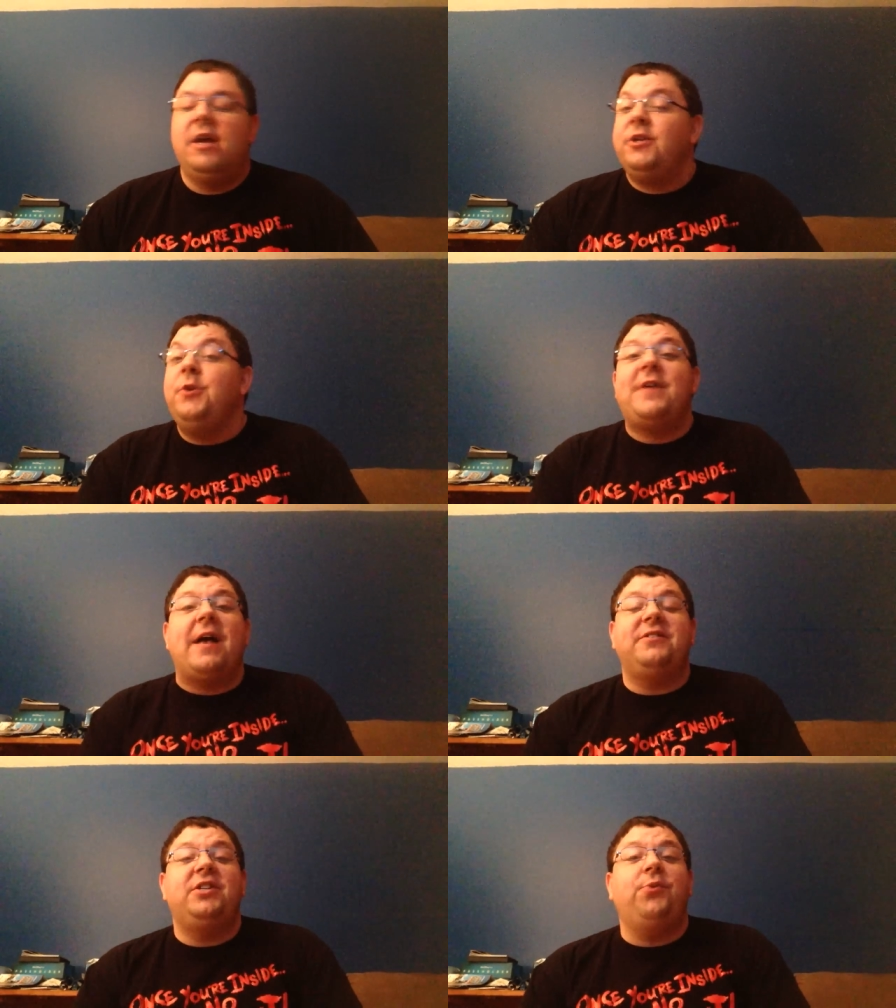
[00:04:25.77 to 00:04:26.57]

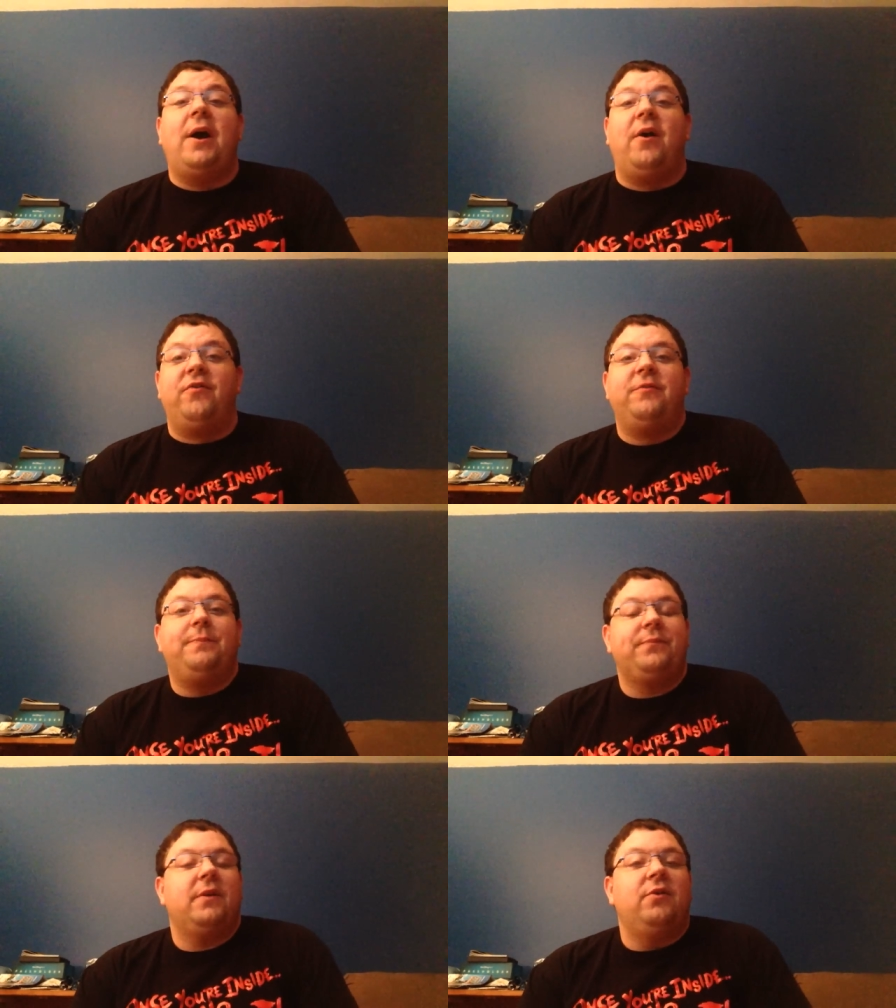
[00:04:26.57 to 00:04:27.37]
2012,
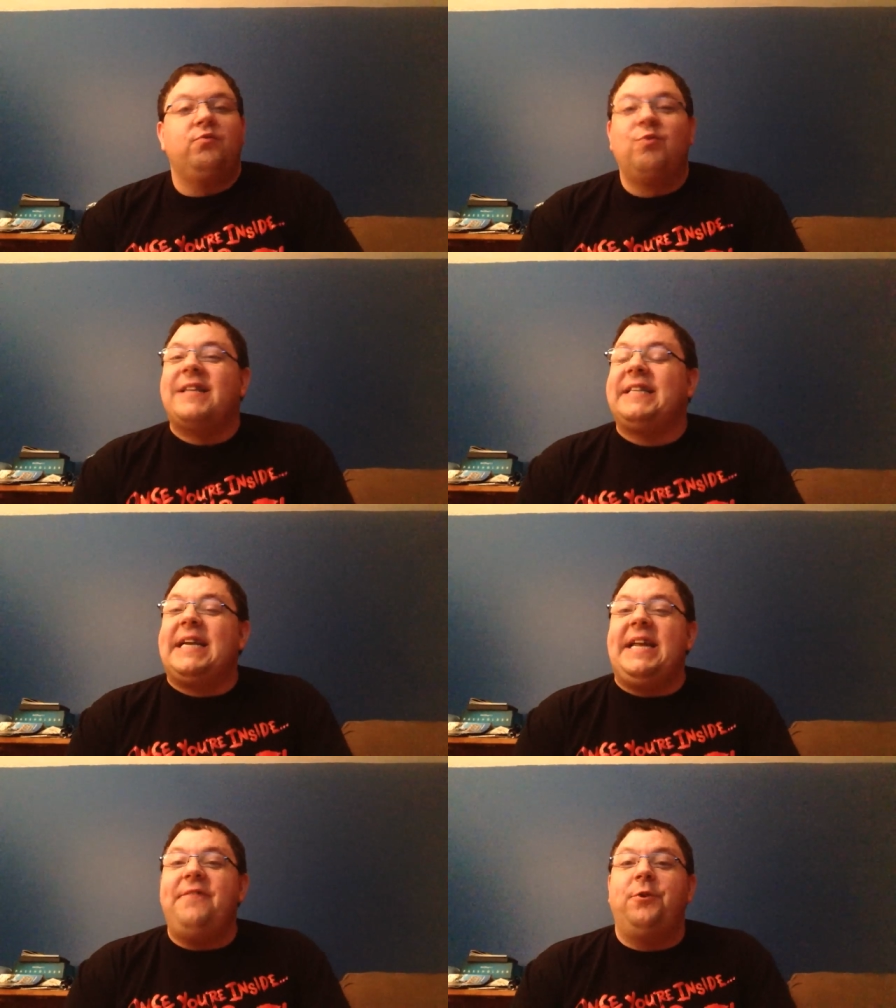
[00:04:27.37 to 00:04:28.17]
Resident
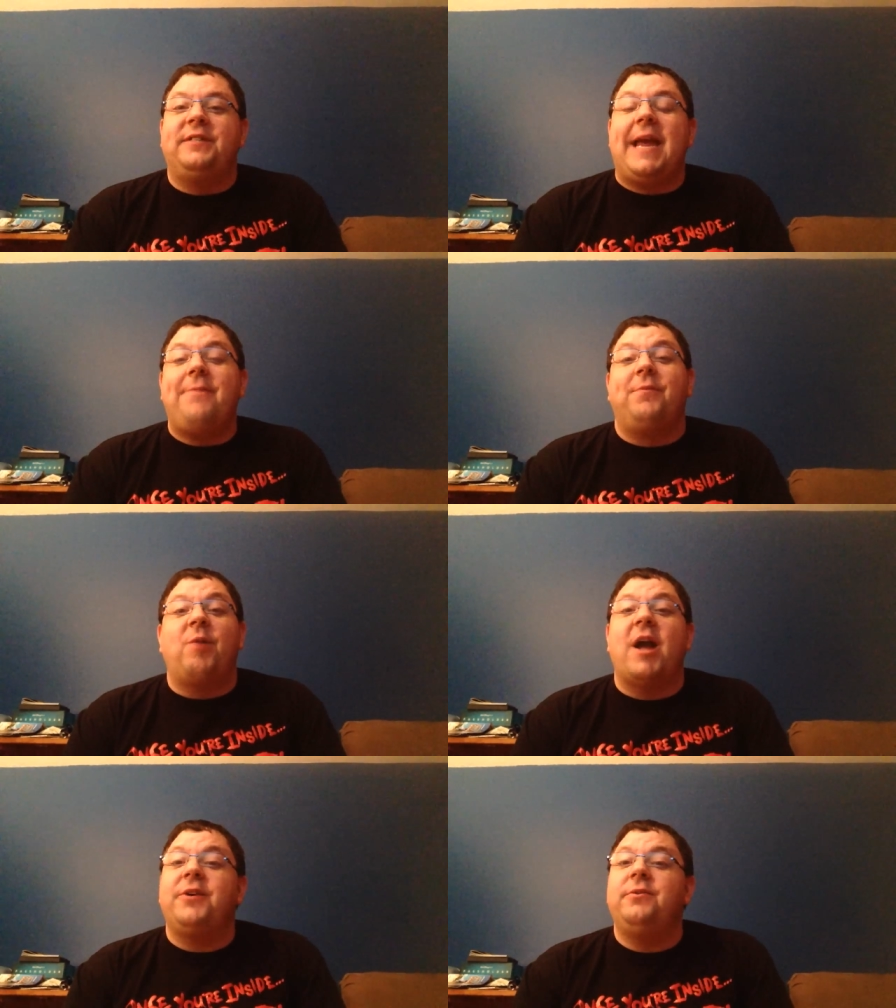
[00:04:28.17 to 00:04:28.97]
Evil Escape from
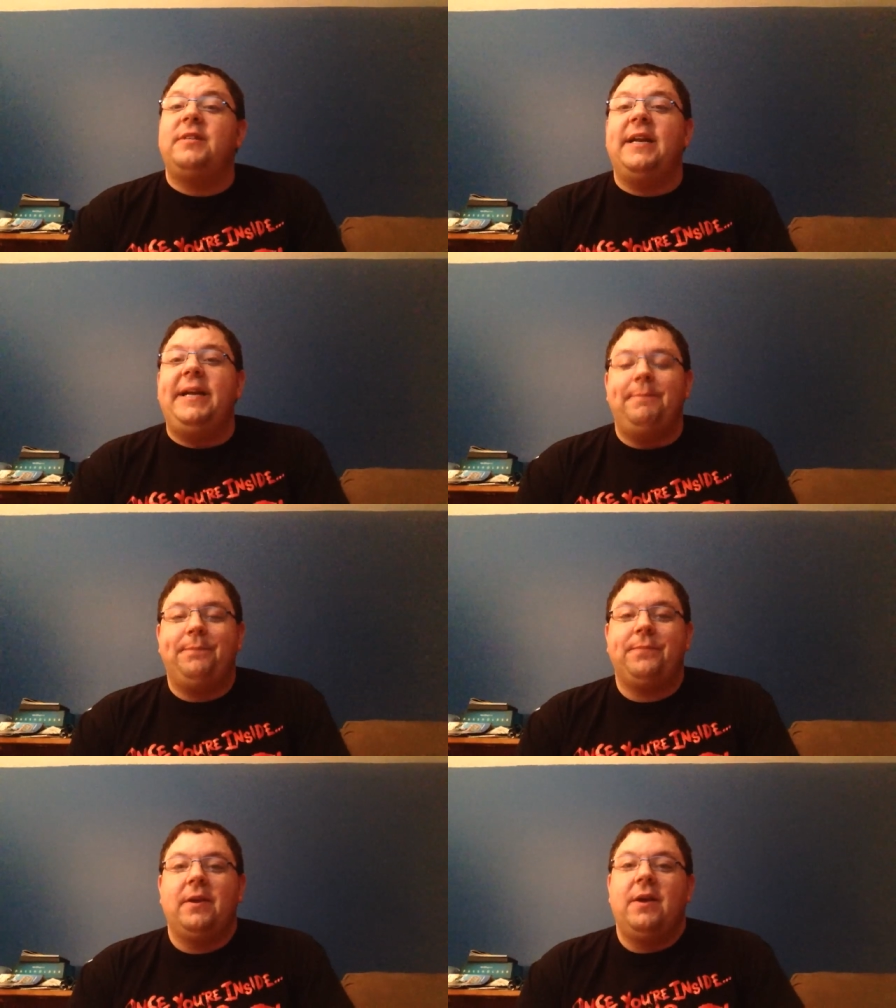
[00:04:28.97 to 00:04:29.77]
Raccoon City.
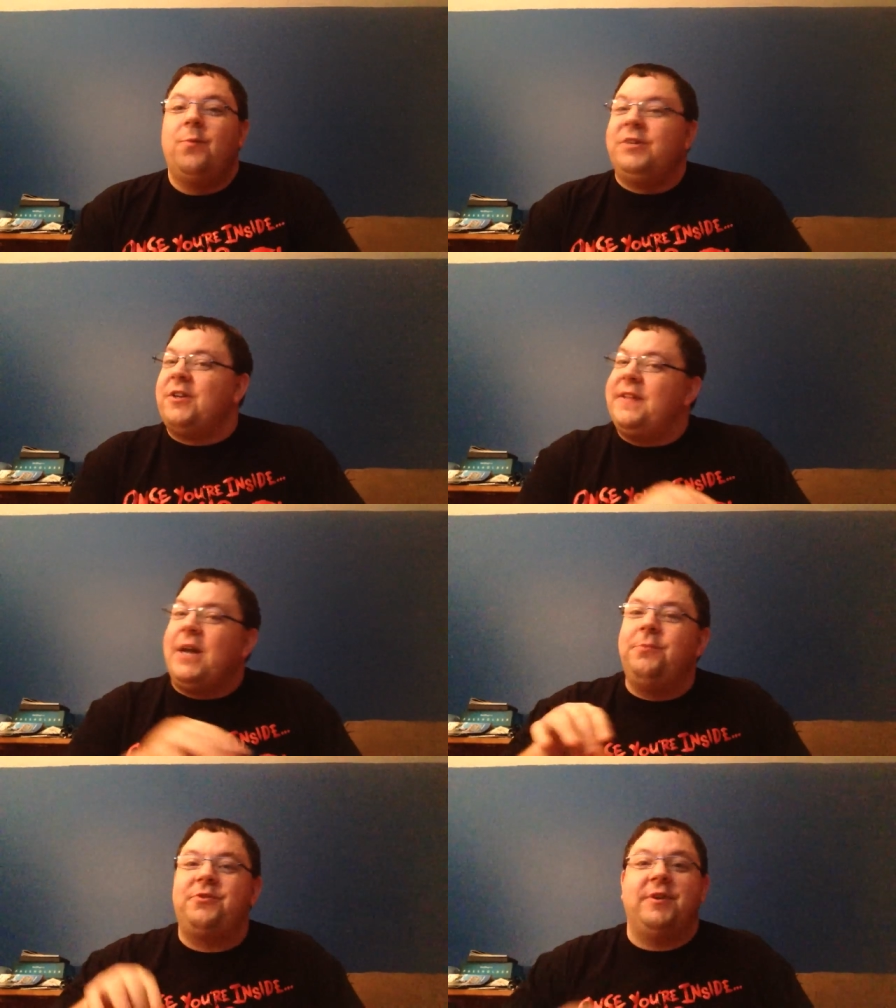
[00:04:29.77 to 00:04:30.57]
We saw the
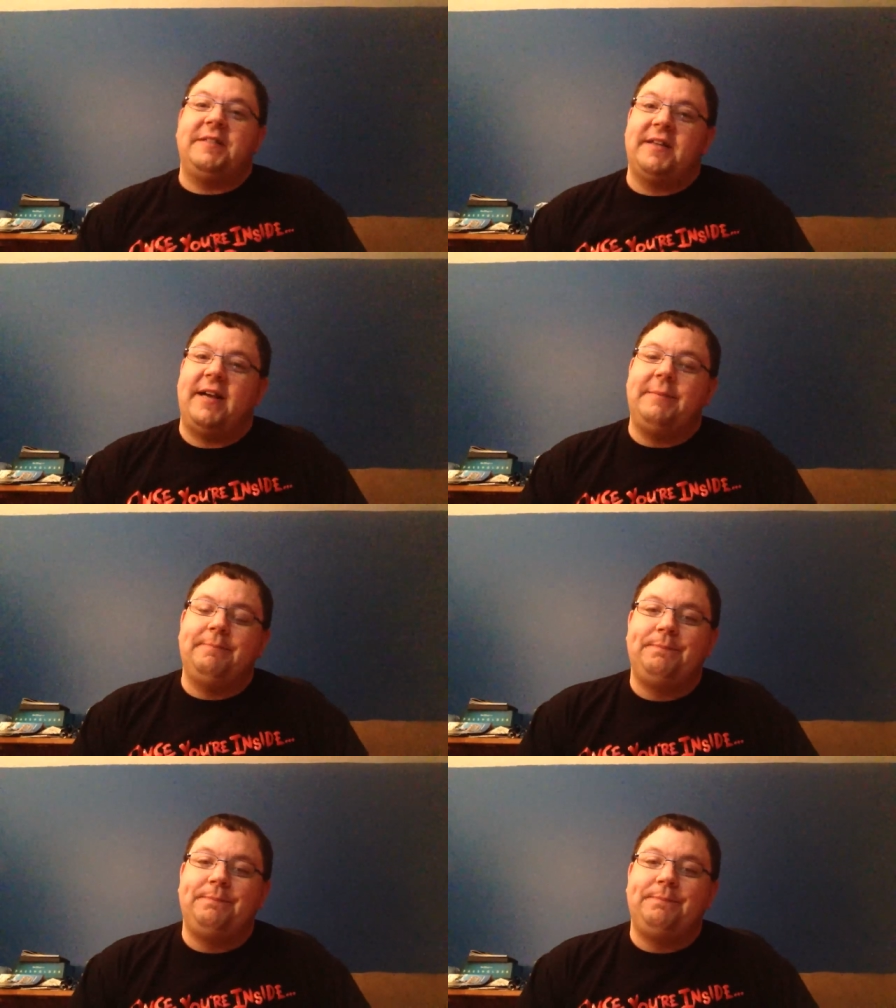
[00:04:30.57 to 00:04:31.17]
Elm Street sign.